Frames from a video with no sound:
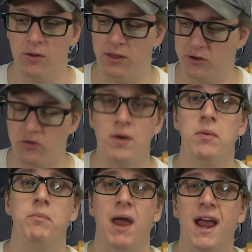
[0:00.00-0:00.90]
and the trip
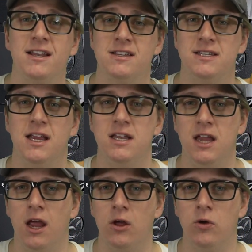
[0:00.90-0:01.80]
back to San
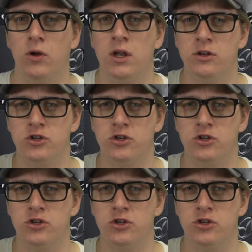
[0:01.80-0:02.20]
Diego